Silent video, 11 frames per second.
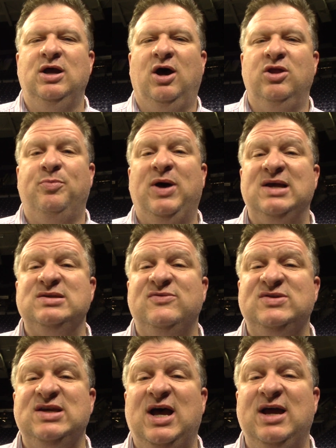On the
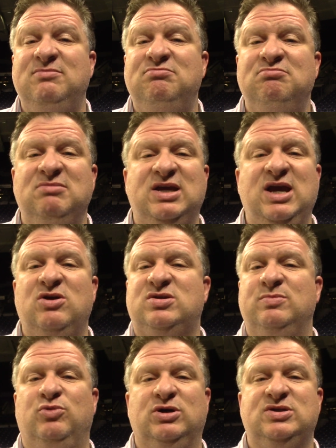positive side,
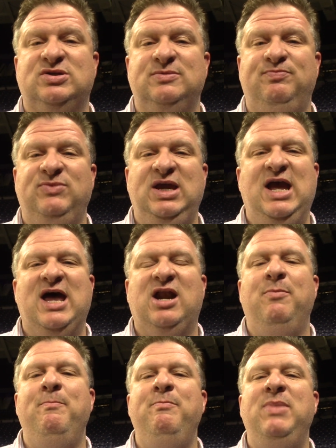Garrison Brooks. He had an
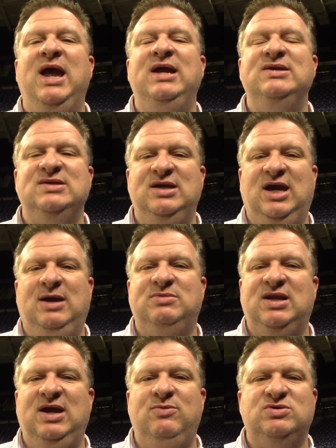amazing game
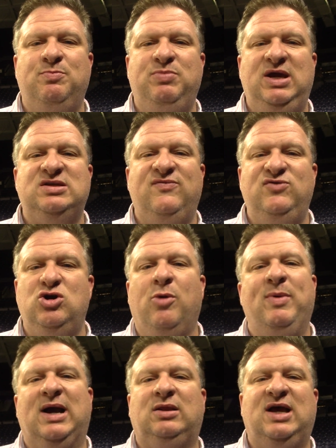today. He was a beast. If you go
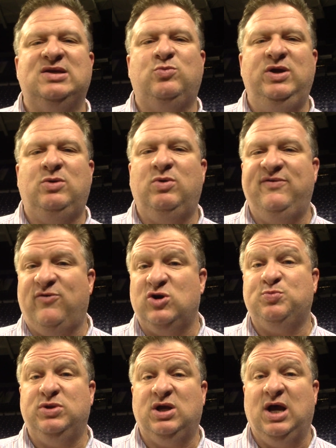back last week when he
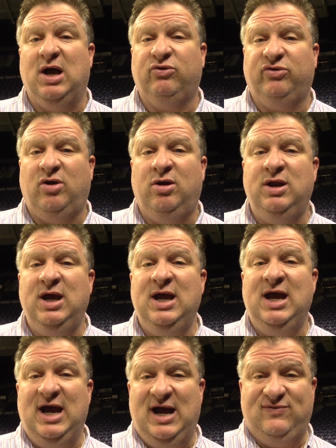first put the goggles on
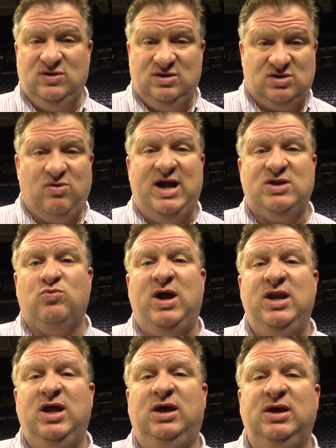after the scratch
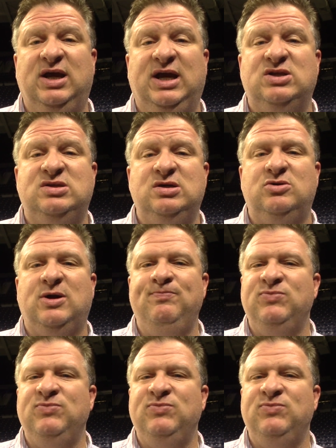retina against Duke,